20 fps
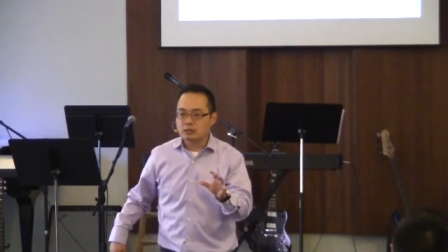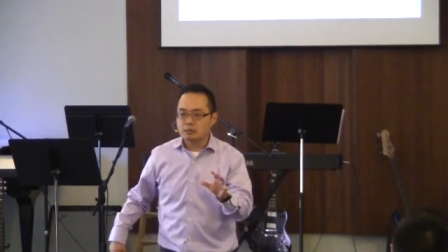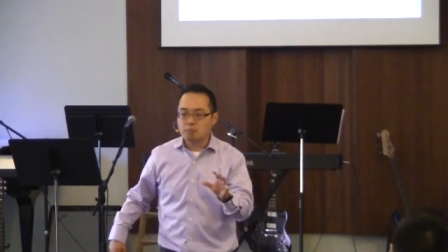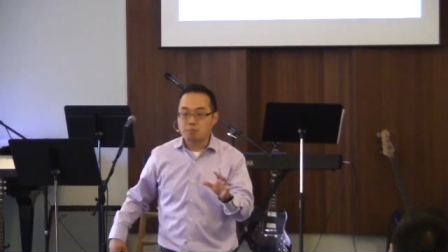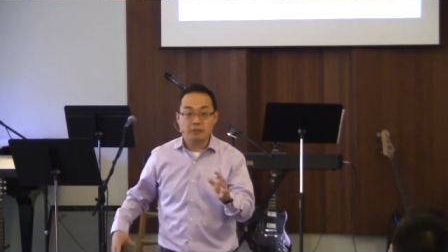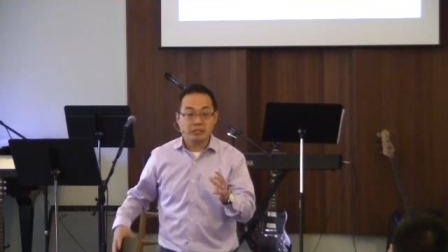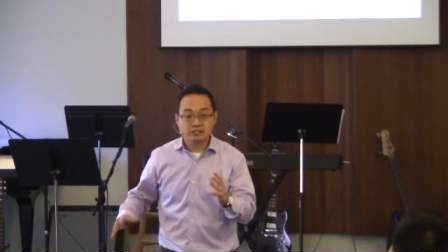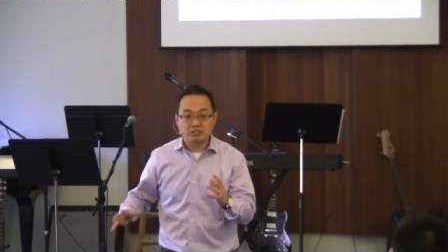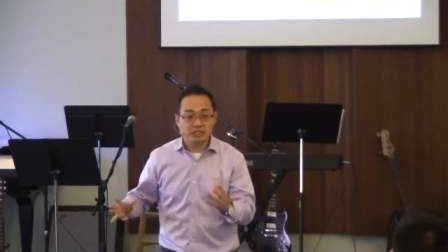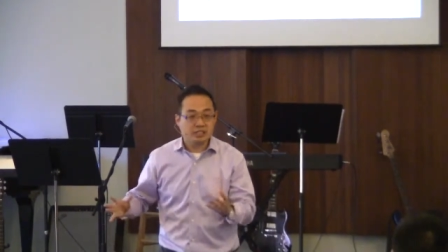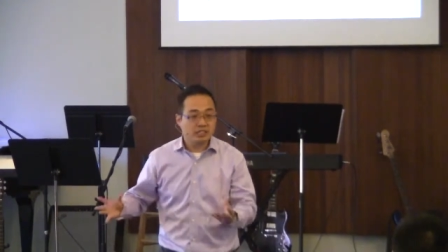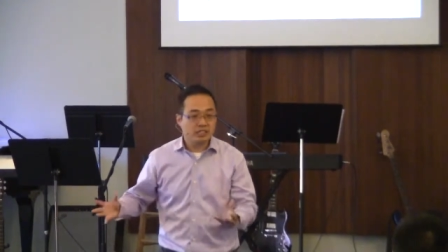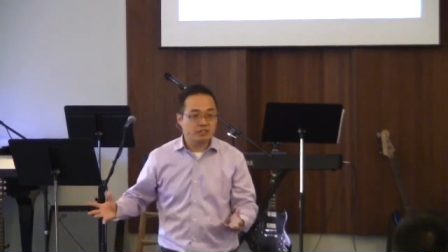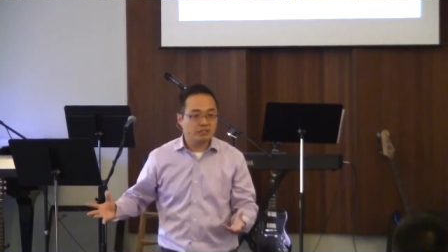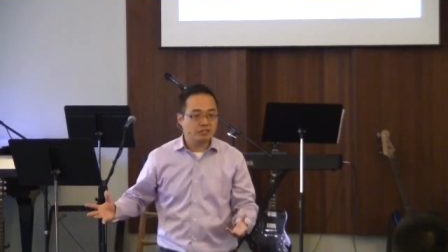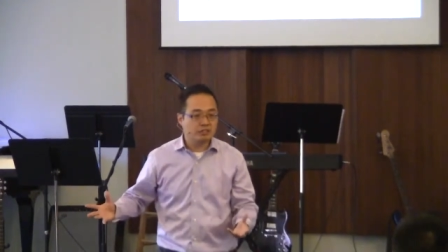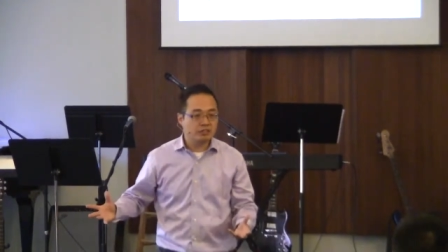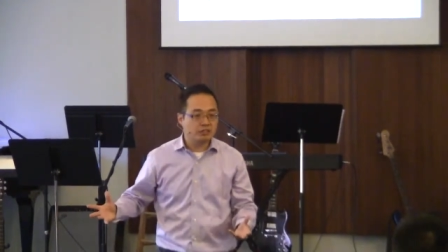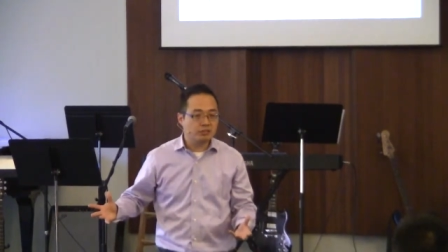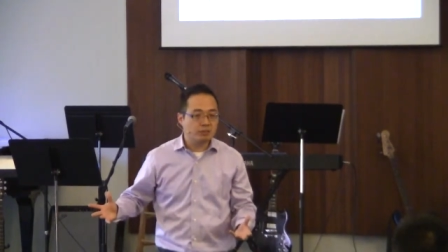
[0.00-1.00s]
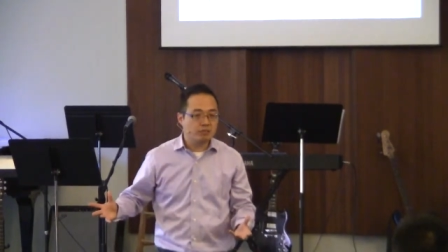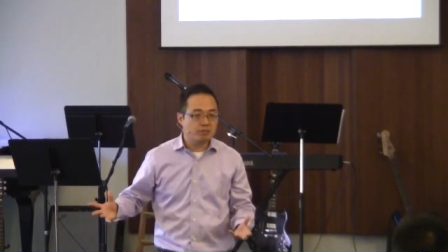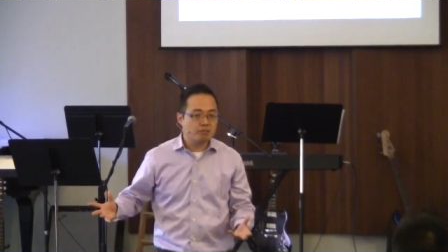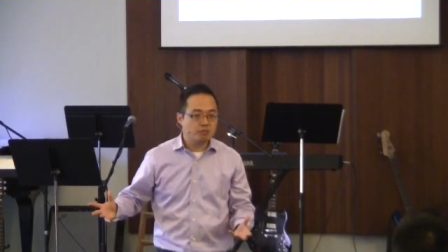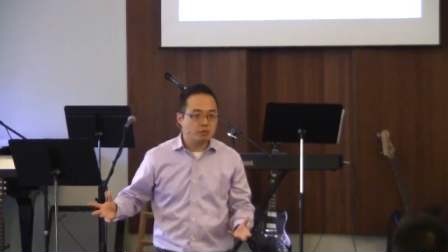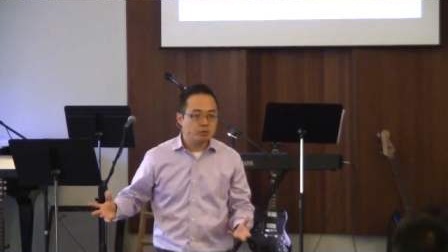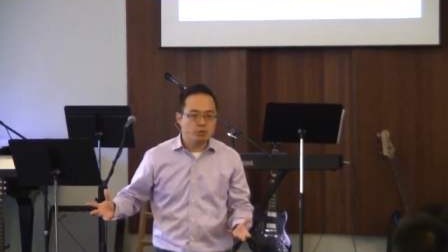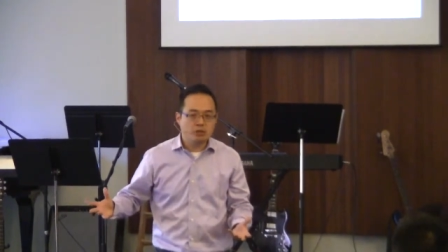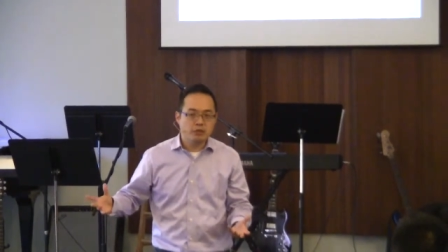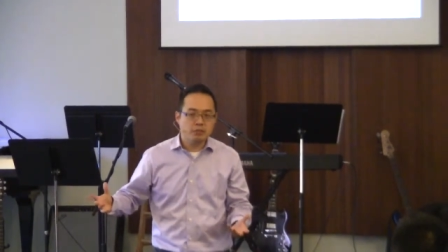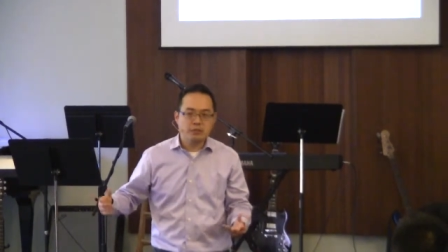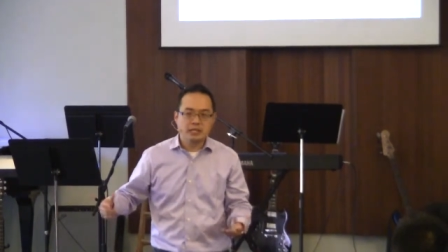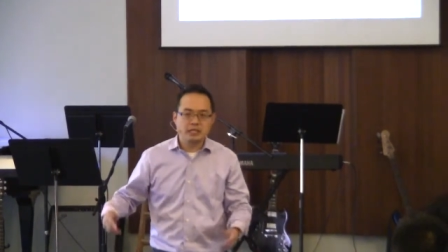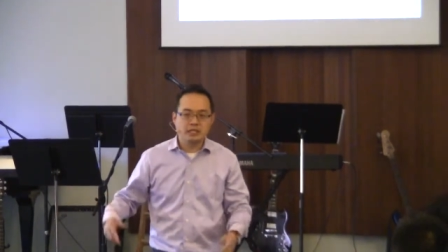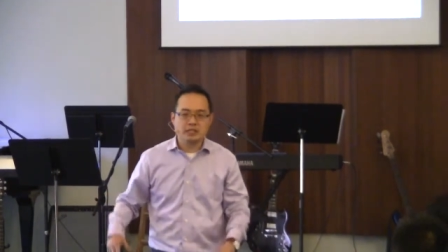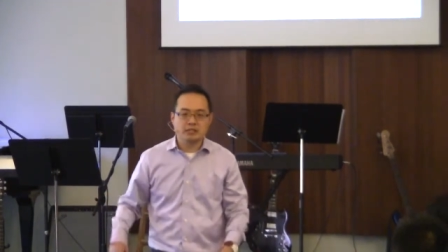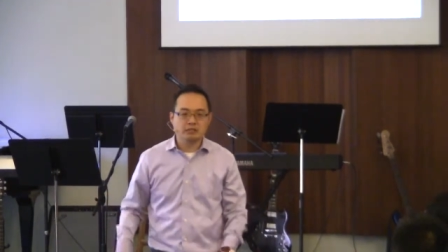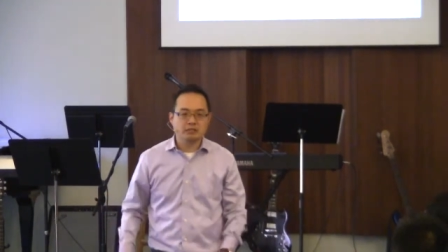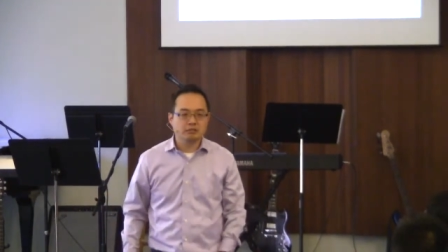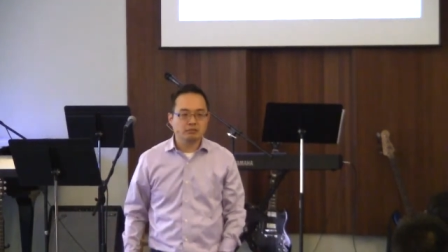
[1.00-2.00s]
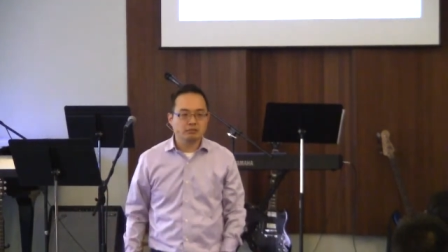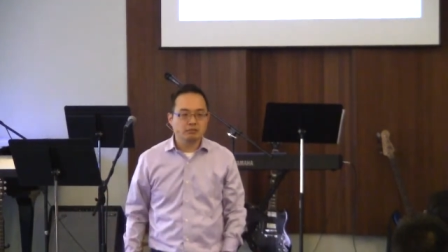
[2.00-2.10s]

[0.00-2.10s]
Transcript: busyness with meaning.